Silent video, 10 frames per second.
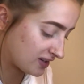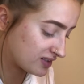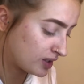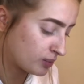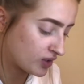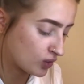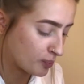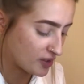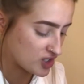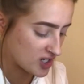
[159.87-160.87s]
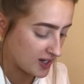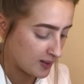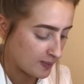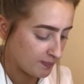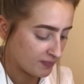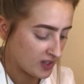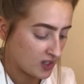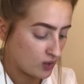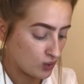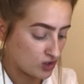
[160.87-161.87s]
Because anyone on a budget
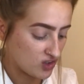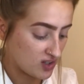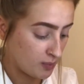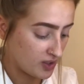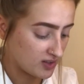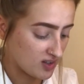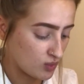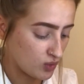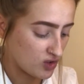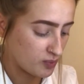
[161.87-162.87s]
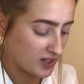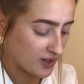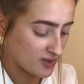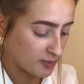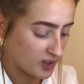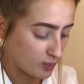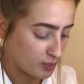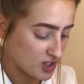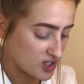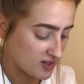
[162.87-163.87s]
or just someone that doesn't want to spend loads of money on
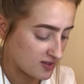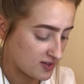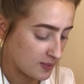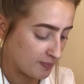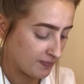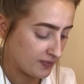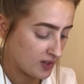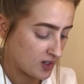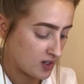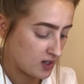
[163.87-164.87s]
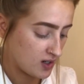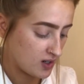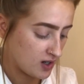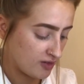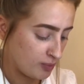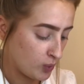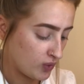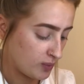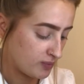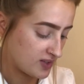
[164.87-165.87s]
brushes, I've bought
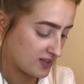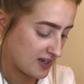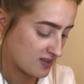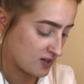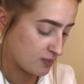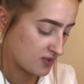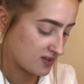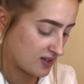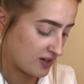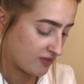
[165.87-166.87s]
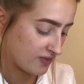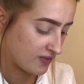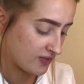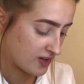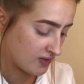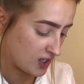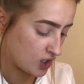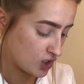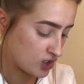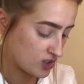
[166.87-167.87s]
them to test them to see if they're any
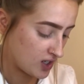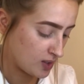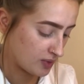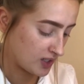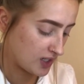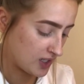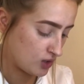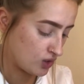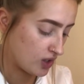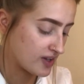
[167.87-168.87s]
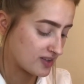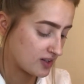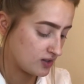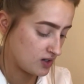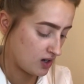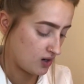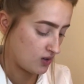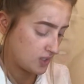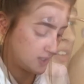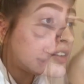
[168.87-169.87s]
good and I'm going to let you guys know.
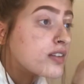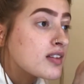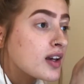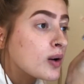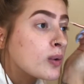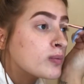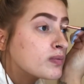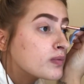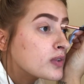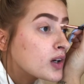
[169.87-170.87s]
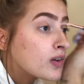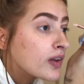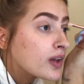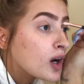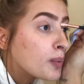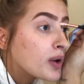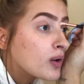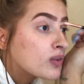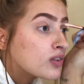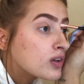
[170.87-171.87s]
Just conceal around the
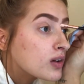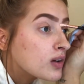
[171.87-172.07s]
eyebrows.